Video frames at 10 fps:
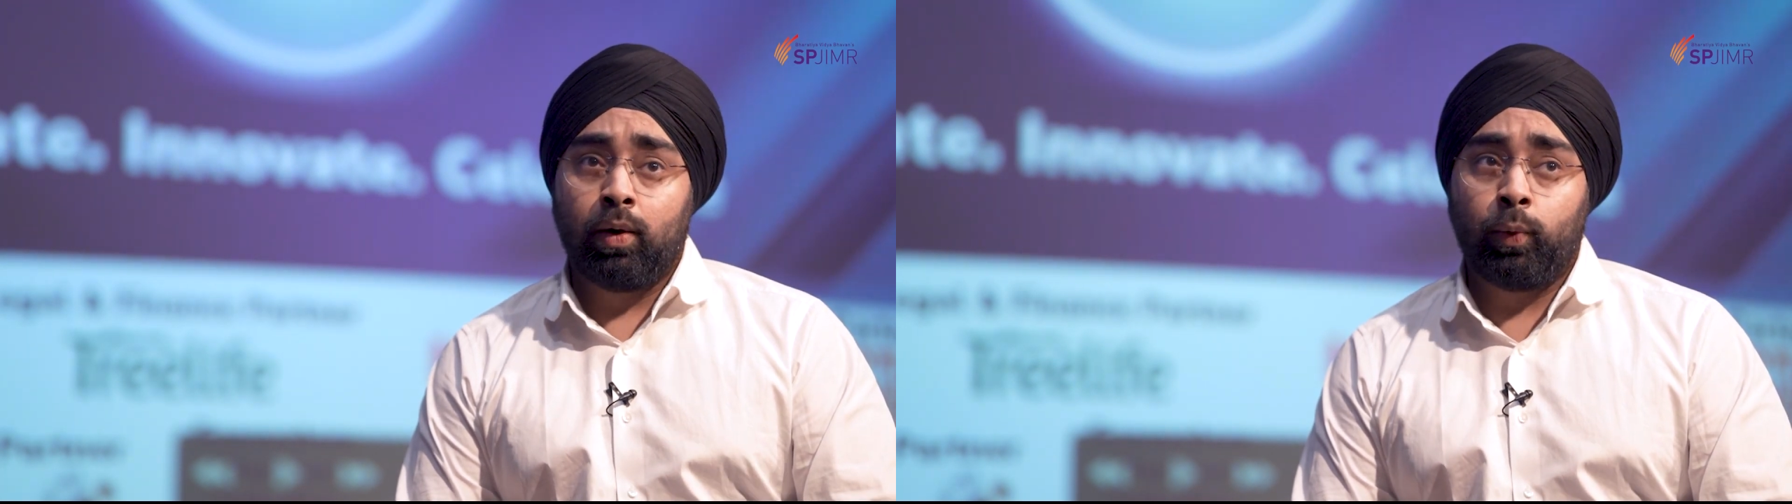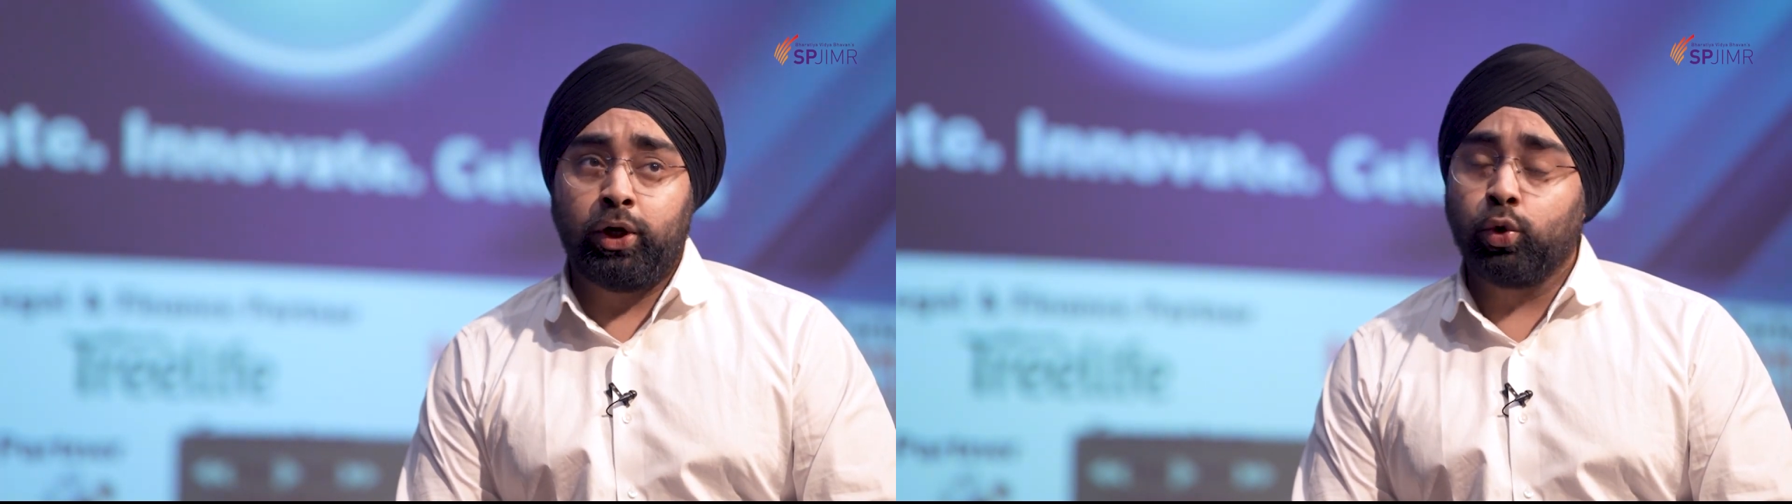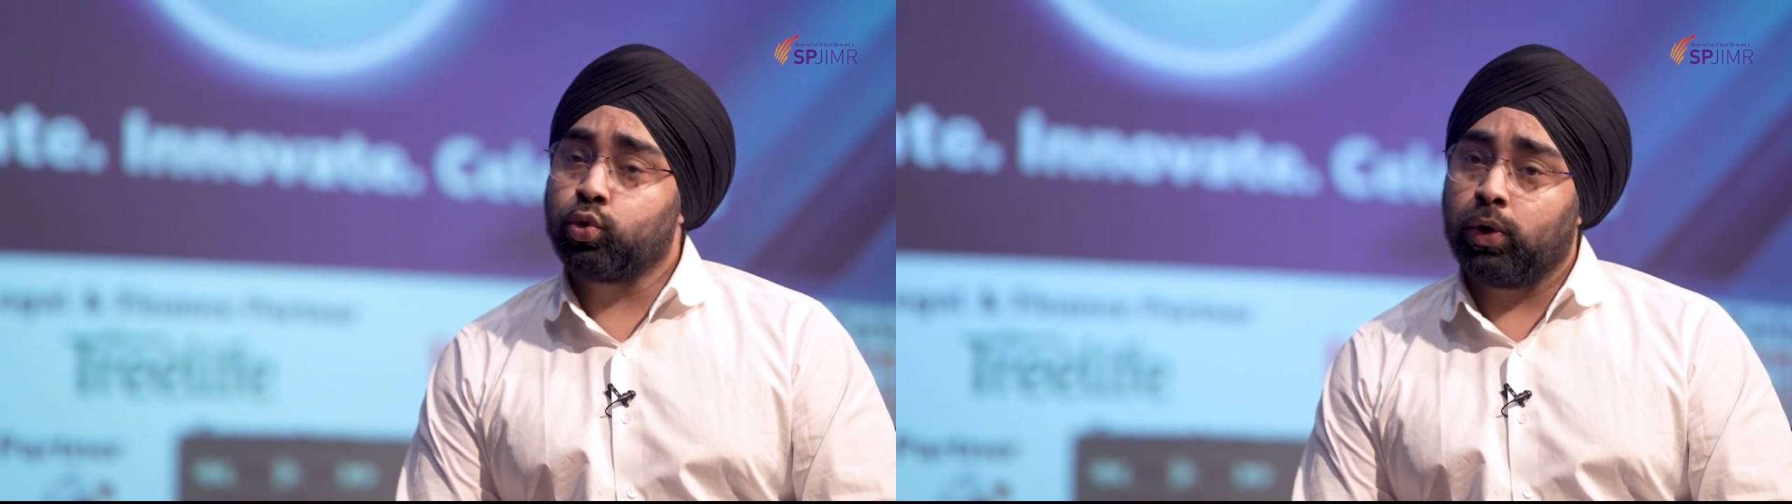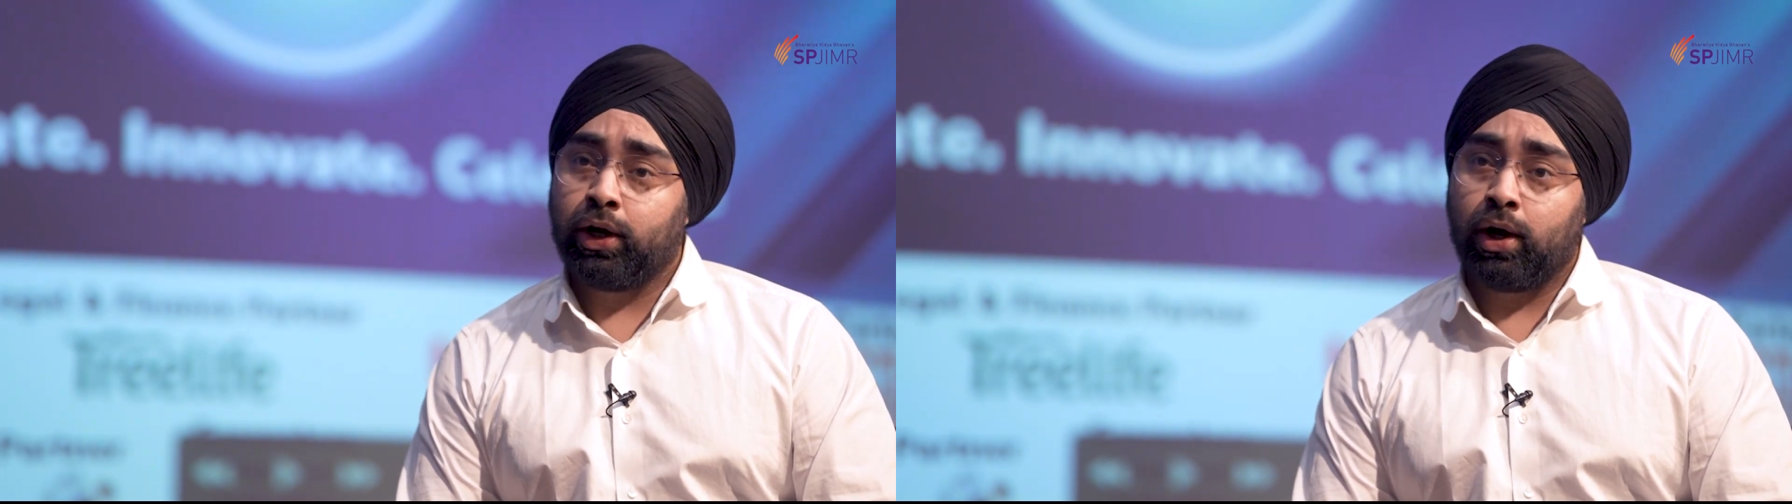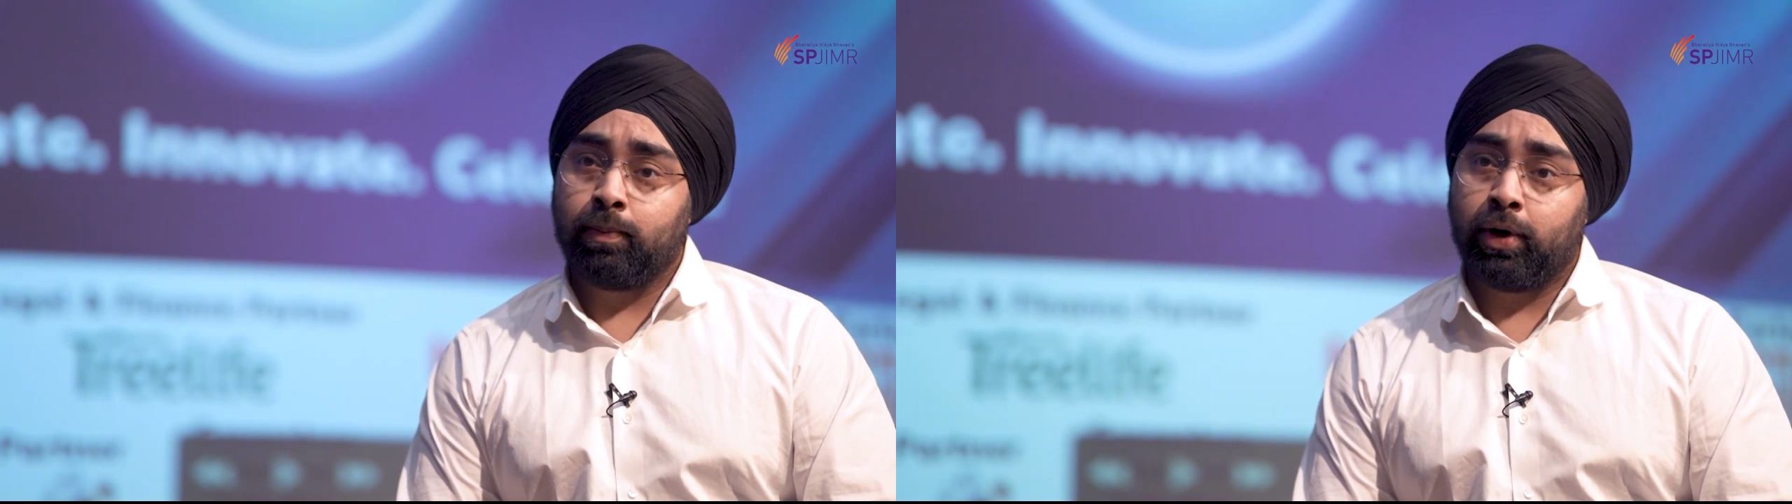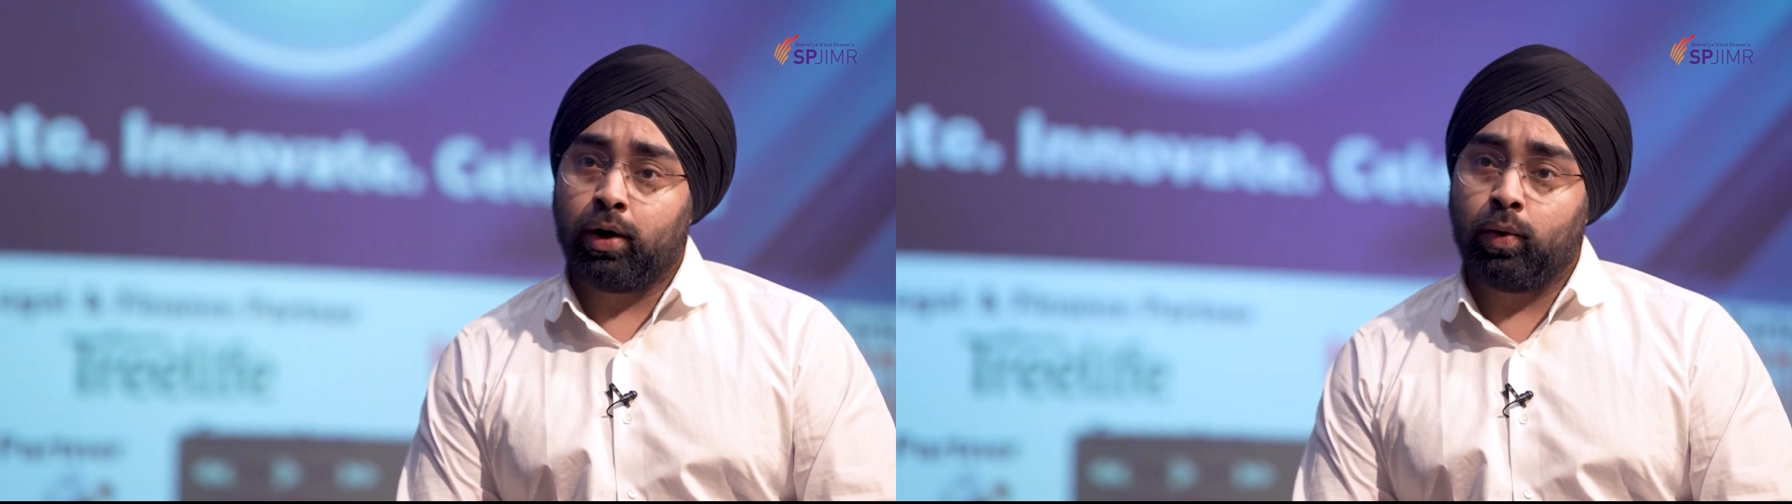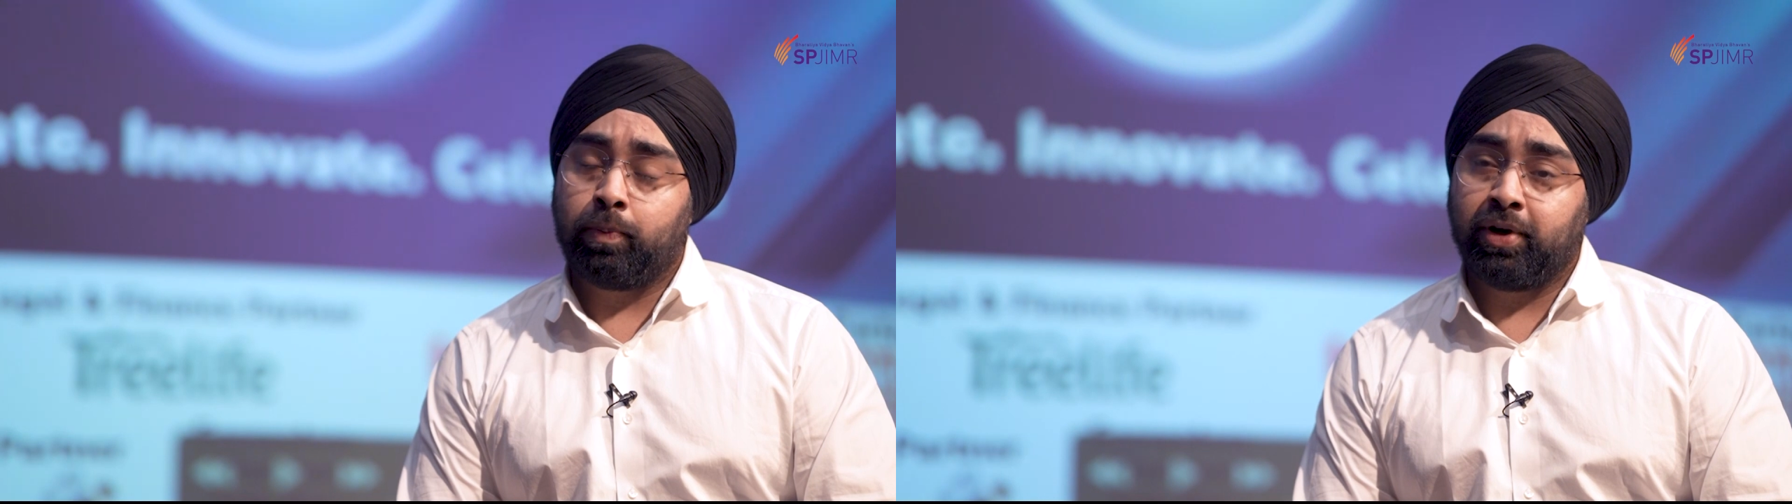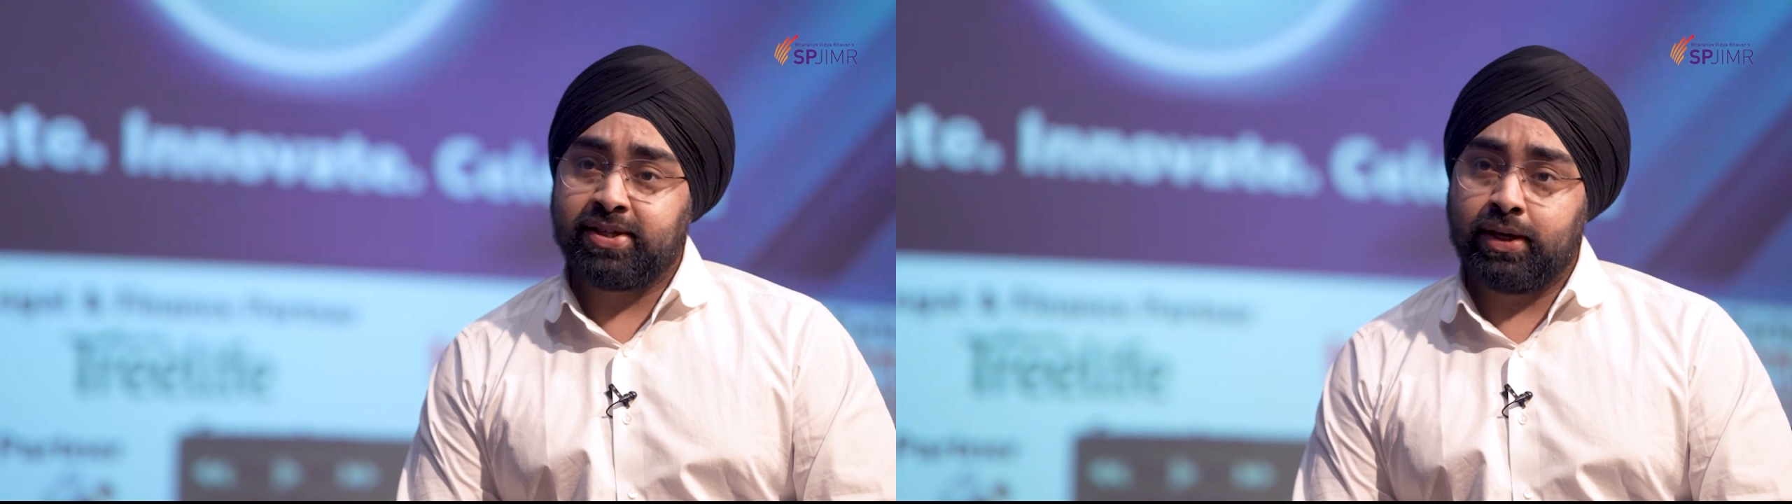we usually come around
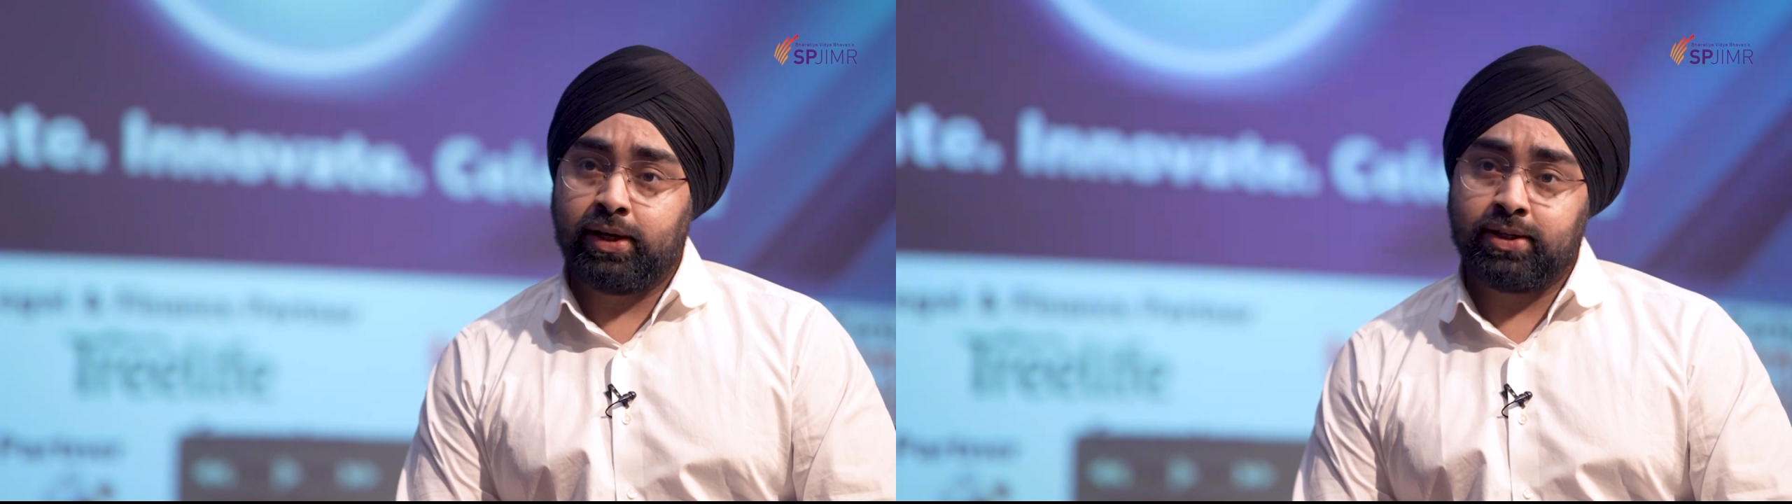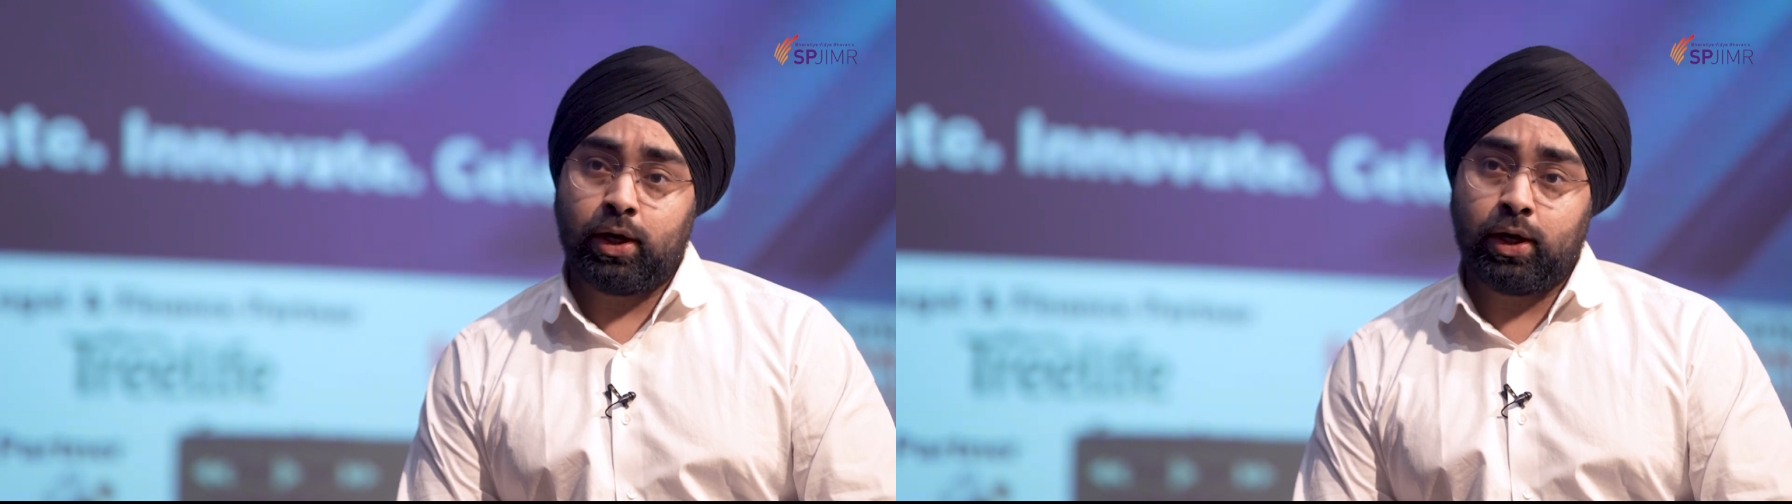pre series